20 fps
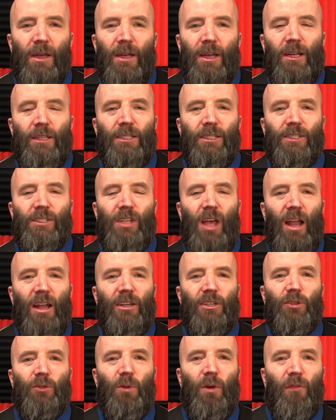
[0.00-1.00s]
decided
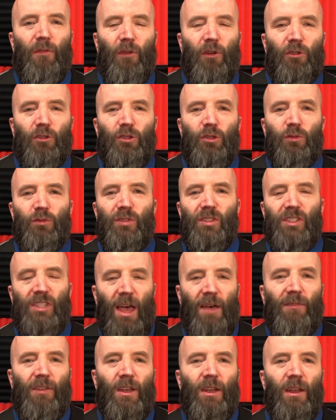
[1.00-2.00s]
to refer to
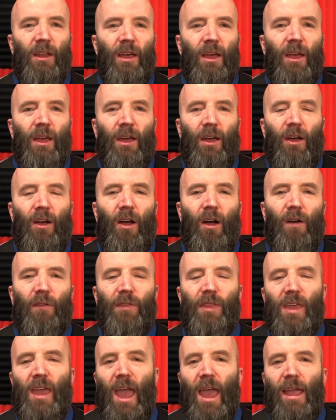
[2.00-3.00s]
7 of
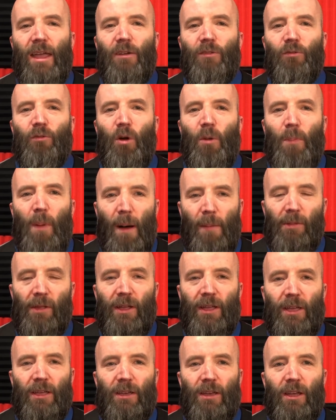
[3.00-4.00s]
the 8
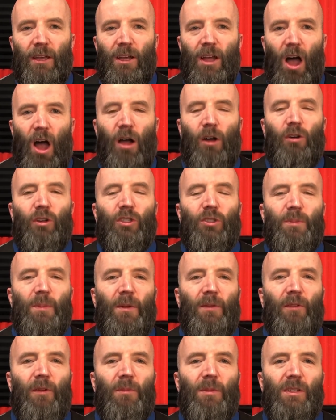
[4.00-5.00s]
Republican
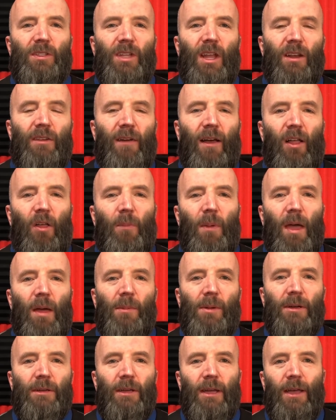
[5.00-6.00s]
congressmen from the state of
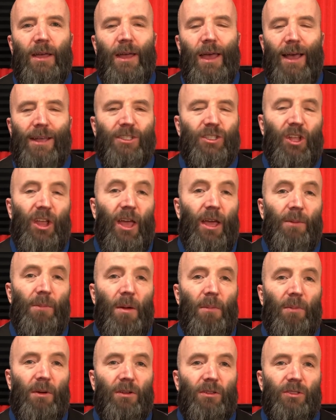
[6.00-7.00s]
Alabama as Klan
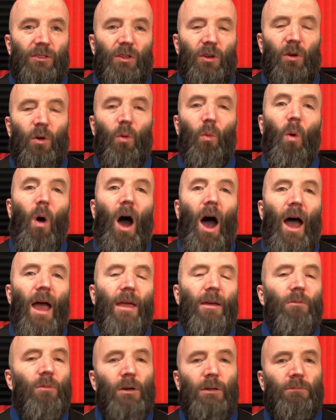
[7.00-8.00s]
members.
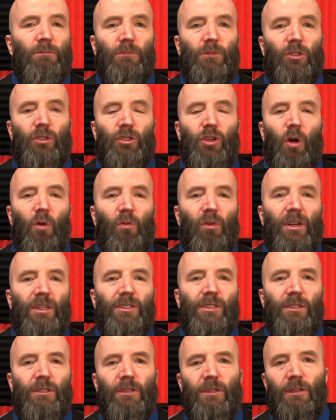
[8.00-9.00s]
Why? Well, there's no
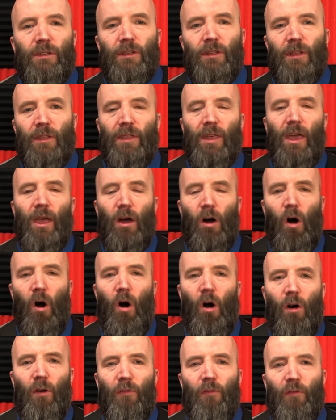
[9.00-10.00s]
reason. They
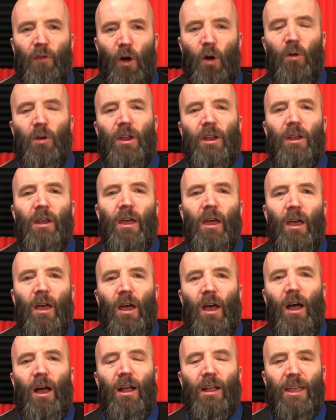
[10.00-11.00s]
all voted
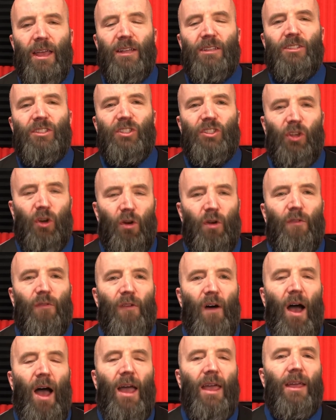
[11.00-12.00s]
against
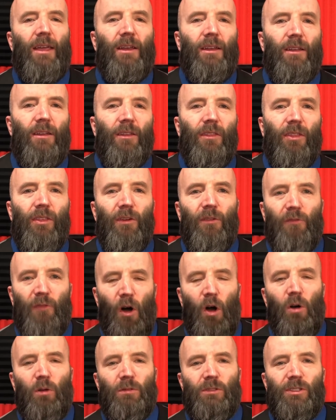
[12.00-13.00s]
certifying the
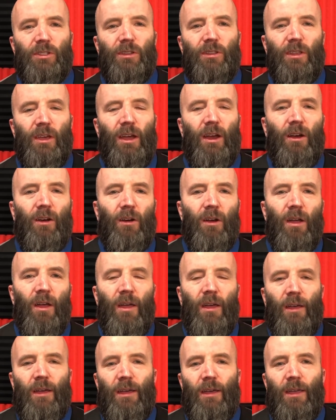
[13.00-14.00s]
vote there
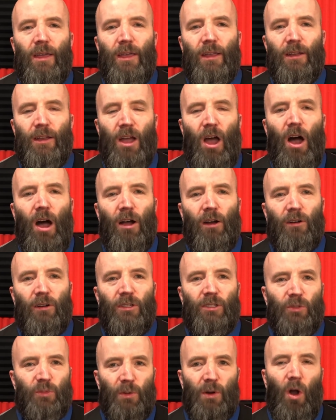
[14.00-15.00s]
in
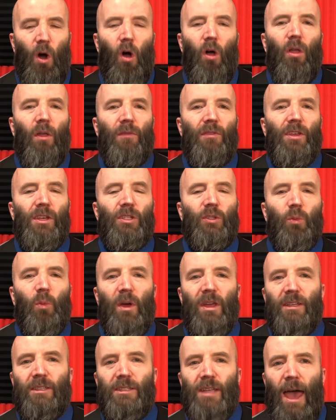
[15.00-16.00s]
Congress when all of this
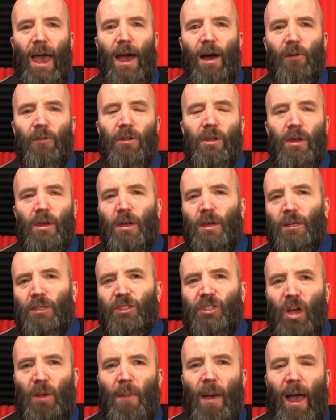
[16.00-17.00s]
went down.
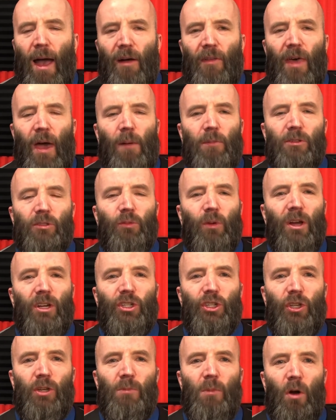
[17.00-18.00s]
Somehow that was
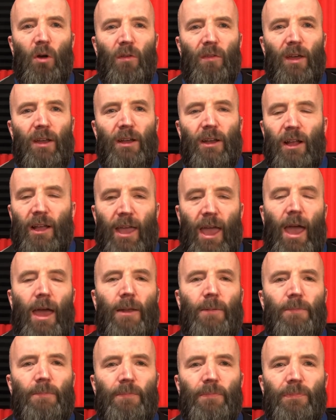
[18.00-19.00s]
racially motivated.
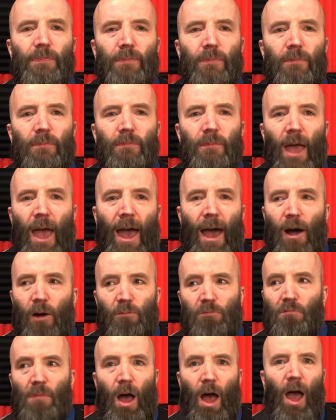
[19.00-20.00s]
Again, how?
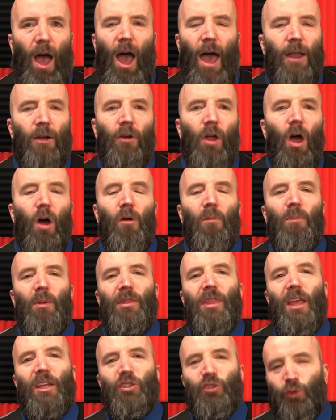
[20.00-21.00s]
I don't know, but
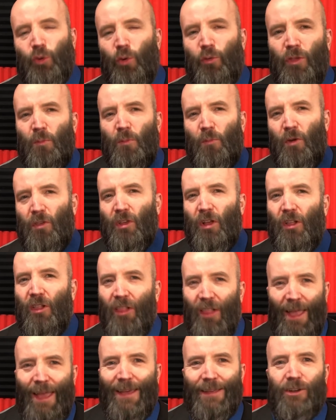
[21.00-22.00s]
they drew with
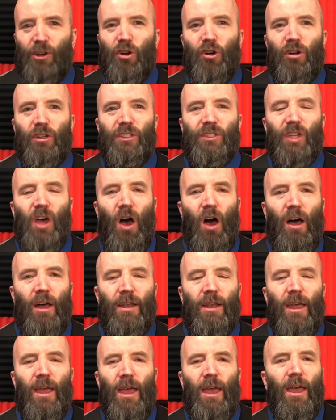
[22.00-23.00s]
Klan hoods
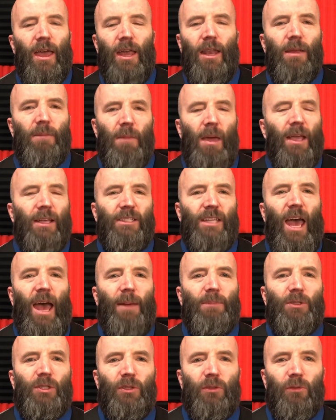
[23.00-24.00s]
on, and it makes
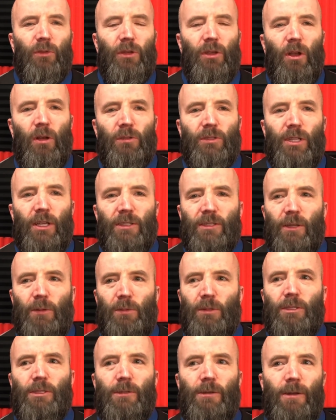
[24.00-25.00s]
absolutely no sense. There
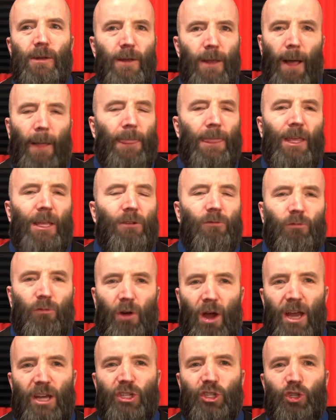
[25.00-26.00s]
was nothing
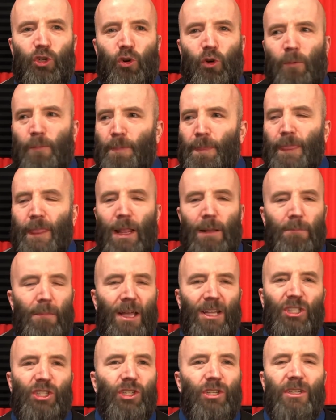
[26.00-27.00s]
racial
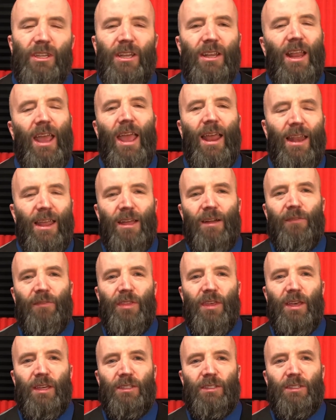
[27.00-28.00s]
mentioned in any of
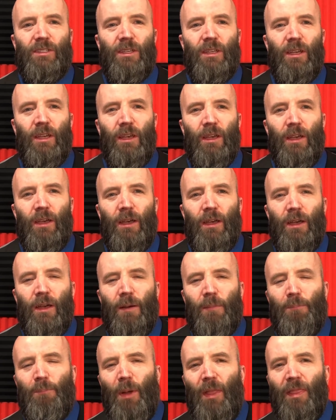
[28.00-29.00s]
this.
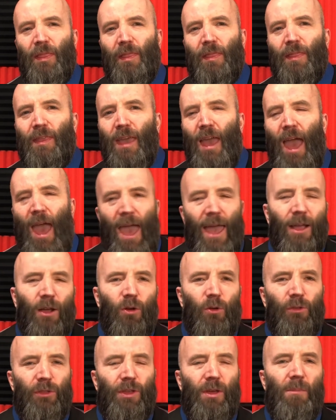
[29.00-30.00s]
But the
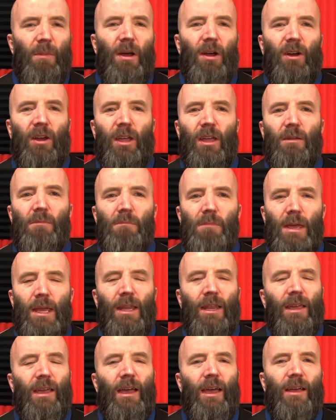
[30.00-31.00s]
angle the American
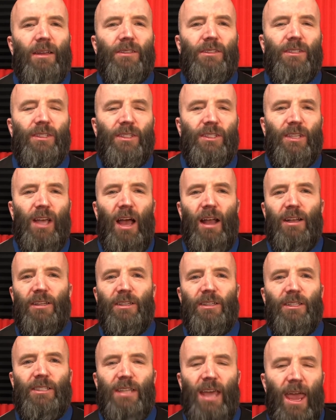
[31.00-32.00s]
media has decided
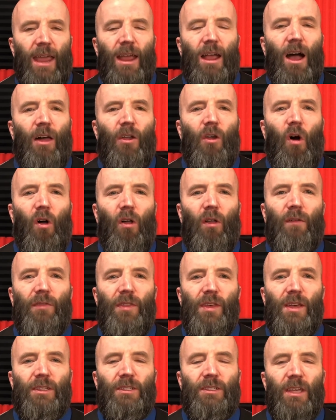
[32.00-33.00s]
to take on all of
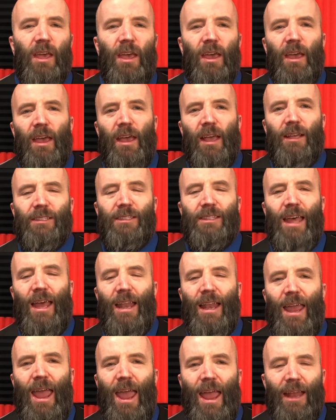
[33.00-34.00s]
this is
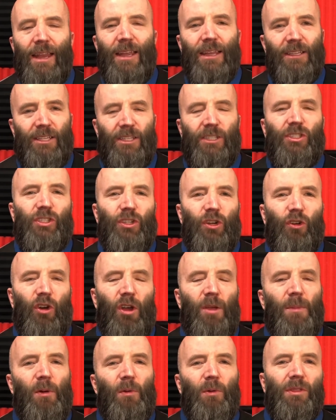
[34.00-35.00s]
that any
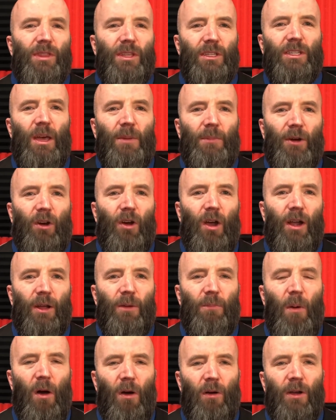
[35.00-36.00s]
disagreement with the Democratic
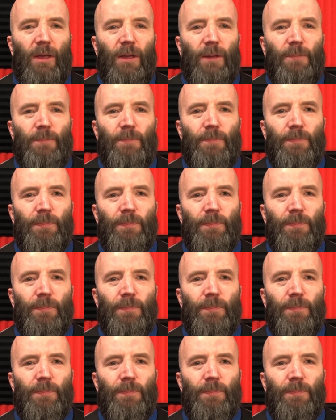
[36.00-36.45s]
Party